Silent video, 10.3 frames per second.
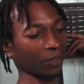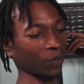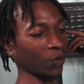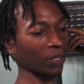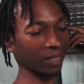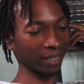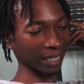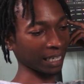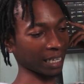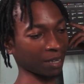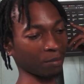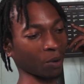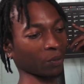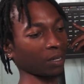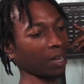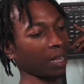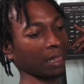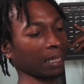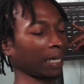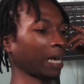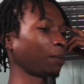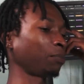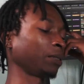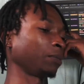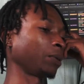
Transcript: good thing about all that happened,